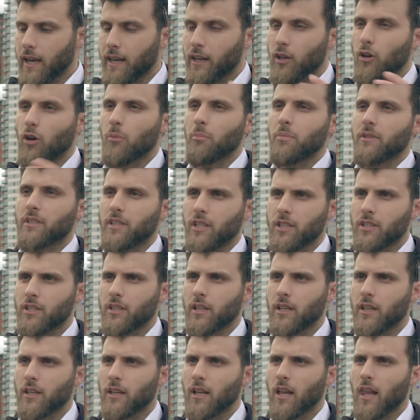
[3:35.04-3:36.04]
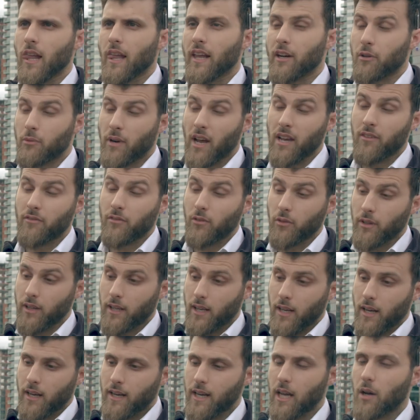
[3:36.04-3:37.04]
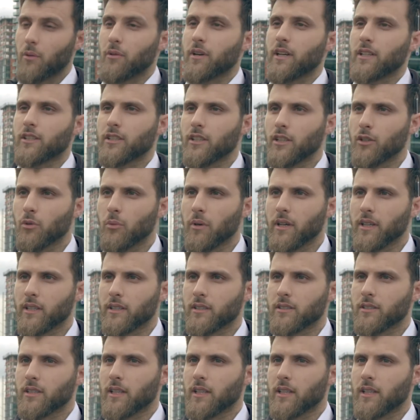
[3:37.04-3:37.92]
in competition, in rivalry, now are actually working